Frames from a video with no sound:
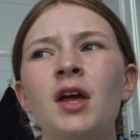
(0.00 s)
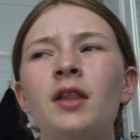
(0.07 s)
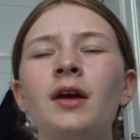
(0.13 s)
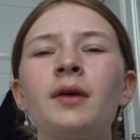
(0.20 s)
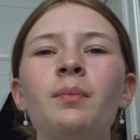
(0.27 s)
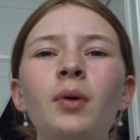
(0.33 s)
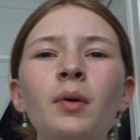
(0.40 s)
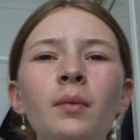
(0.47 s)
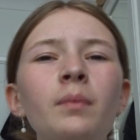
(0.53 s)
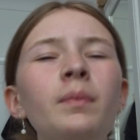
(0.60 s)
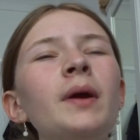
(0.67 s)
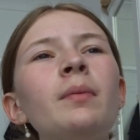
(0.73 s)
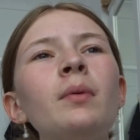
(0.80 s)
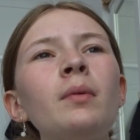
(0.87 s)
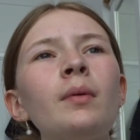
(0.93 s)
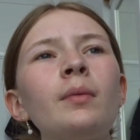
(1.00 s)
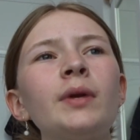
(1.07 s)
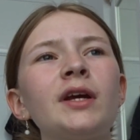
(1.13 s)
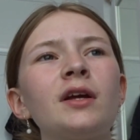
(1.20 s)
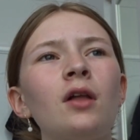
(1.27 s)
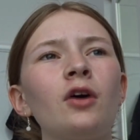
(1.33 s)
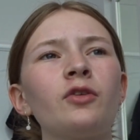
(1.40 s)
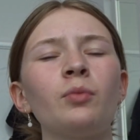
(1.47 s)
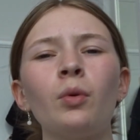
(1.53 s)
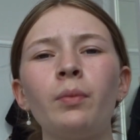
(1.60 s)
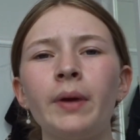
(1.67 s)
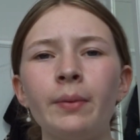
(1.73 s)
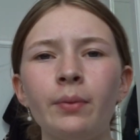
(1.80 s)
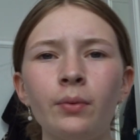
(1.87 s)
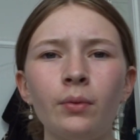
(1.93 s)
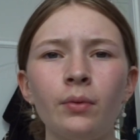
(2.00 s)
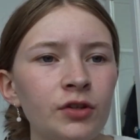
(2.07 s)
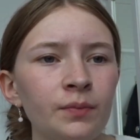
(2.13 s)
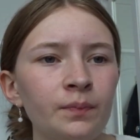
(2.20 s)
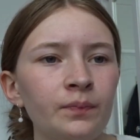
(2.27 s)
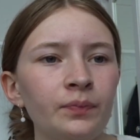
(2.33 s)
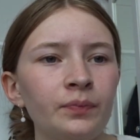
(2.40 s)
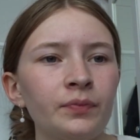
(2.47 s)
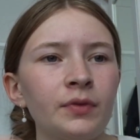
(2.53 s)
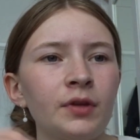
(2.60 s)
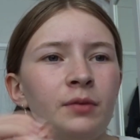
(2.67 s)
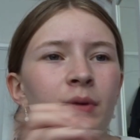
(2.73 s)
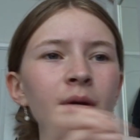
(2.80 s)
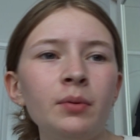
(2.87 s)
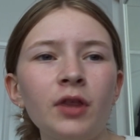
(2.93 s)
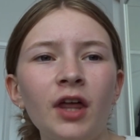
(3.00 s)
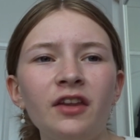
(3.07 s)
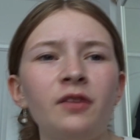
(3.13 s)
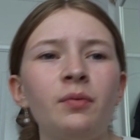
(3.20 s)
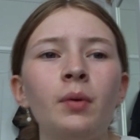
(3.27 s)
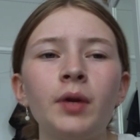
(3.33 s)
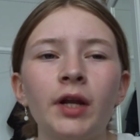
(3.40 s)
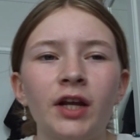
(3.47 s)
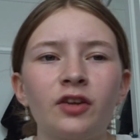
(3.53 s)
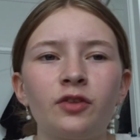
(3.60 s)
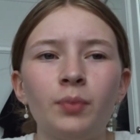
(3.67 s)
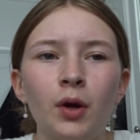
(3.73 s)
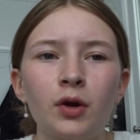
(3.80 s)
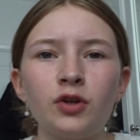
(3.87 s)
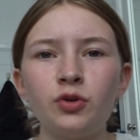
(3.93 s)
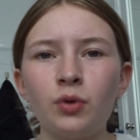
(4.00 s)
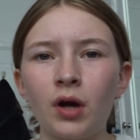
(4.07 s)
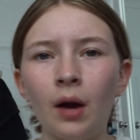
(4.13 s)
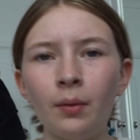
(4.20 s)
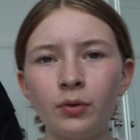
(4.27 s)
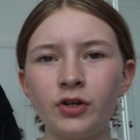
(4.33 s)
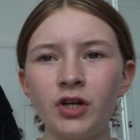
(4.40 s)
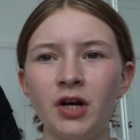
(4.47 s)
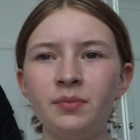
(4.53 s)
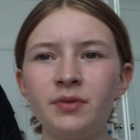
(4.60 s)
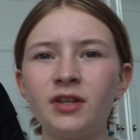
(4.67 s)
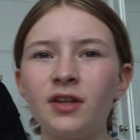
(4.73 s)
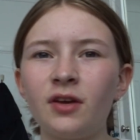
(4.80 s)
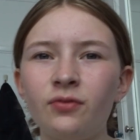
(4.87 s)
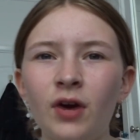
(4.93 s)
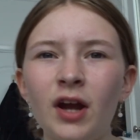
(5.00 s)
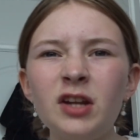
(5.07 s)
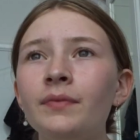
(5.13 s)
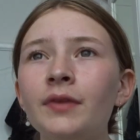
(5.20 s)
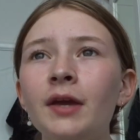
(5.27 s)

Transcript: Like, people probably class more people that they've probably, like, spoken to a couple times as their friend.